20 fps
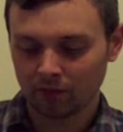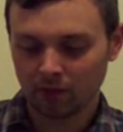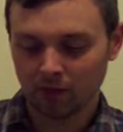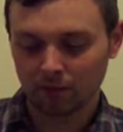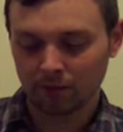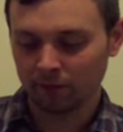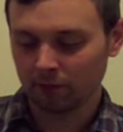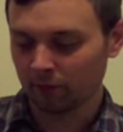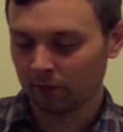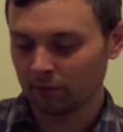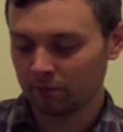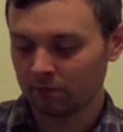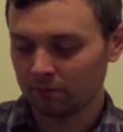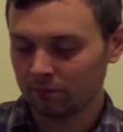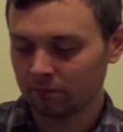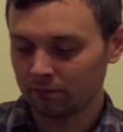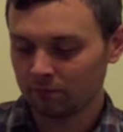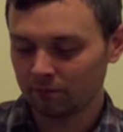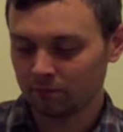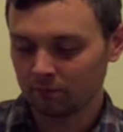up for
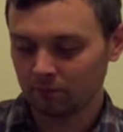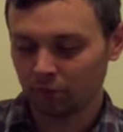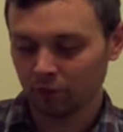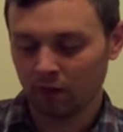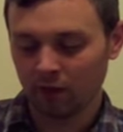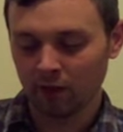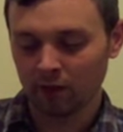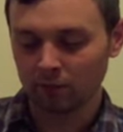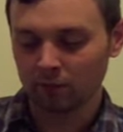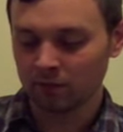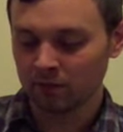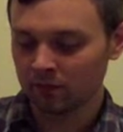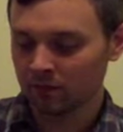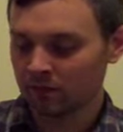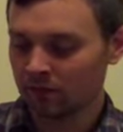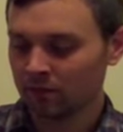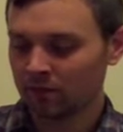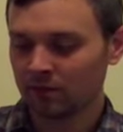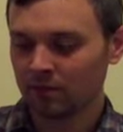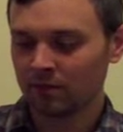grabs,
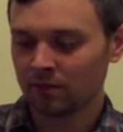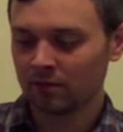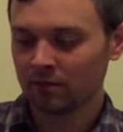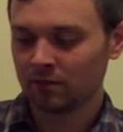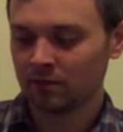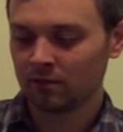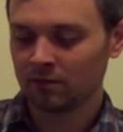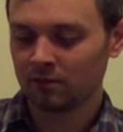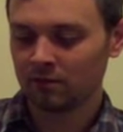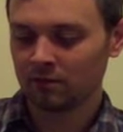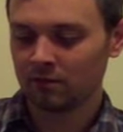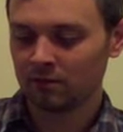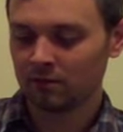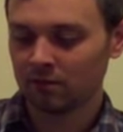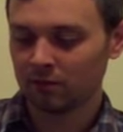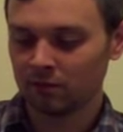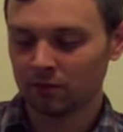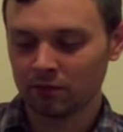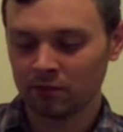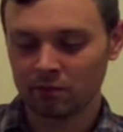
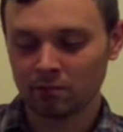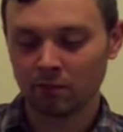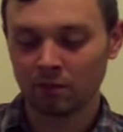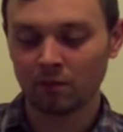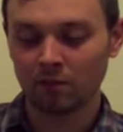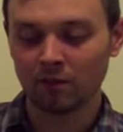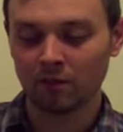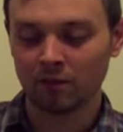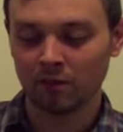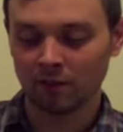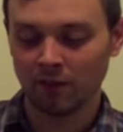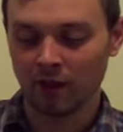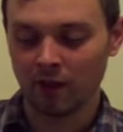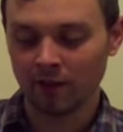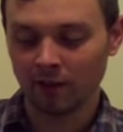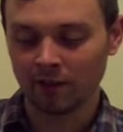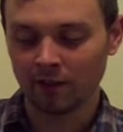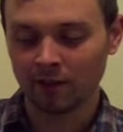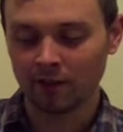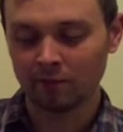which is maybe a little
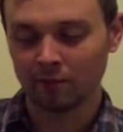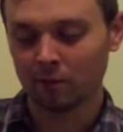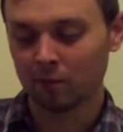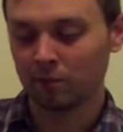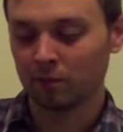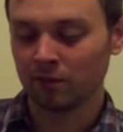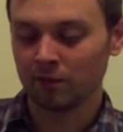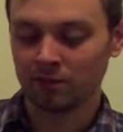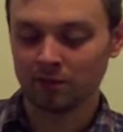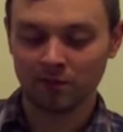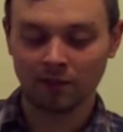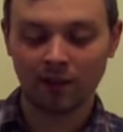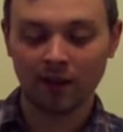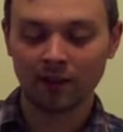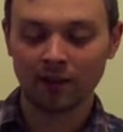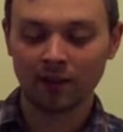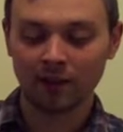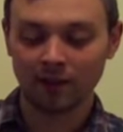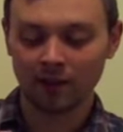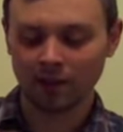cocky of me, but
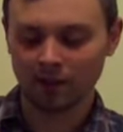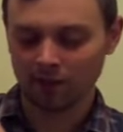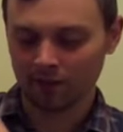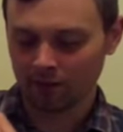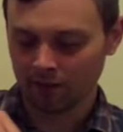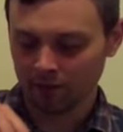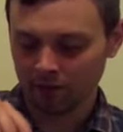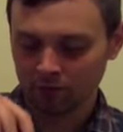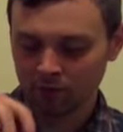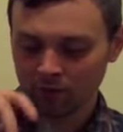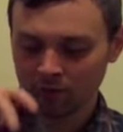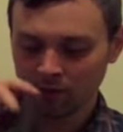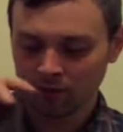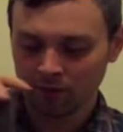I did it anyhow.